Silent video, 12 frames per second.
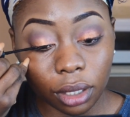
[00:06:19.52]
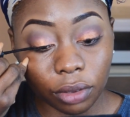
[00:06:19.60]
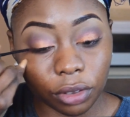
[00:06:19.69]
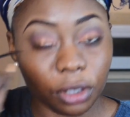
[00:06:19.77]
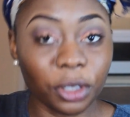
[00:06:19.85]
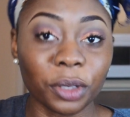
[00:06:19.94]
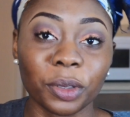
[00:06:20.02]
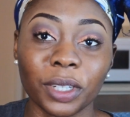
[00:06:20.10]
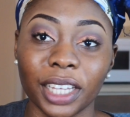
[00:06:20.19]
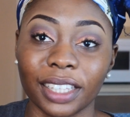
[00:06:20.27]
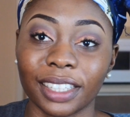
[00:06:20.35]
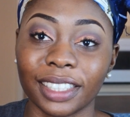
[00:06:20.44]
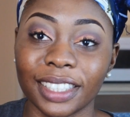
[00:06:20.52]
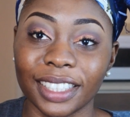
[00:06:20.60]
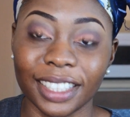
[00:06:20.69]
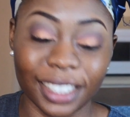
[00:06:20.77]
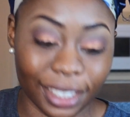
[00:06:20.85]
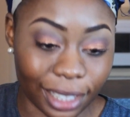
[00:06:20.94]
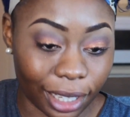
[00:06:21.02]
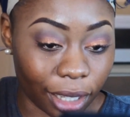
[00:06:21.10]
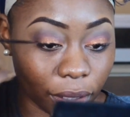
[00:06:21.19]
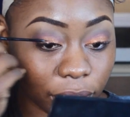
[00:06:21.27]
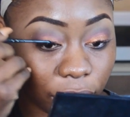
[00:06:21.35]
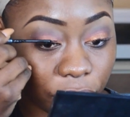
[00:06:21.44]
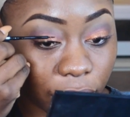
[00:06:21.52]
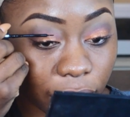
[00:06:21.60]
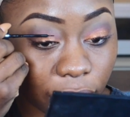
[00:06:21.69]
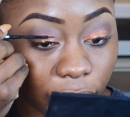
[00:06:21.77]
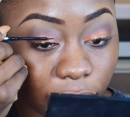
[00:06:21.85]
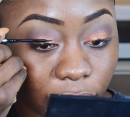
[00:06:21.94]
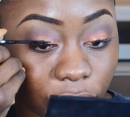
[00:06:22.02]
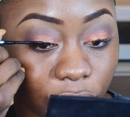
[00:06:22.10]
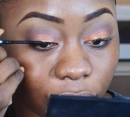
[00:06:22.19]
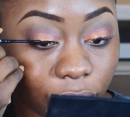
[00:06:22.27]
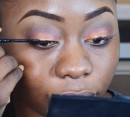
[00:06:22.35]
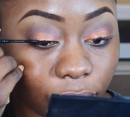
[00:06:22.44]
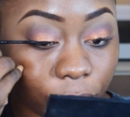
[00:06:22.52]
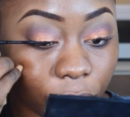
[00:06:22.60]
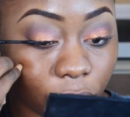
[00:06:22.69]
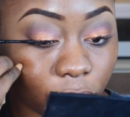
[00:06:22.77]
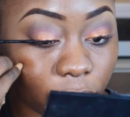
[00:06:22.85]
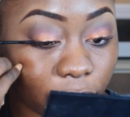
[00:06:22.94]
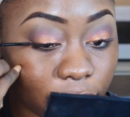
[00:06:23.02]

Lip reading: If you don't know who Heather Lindsay is, like, I'll definitely link her channel down below.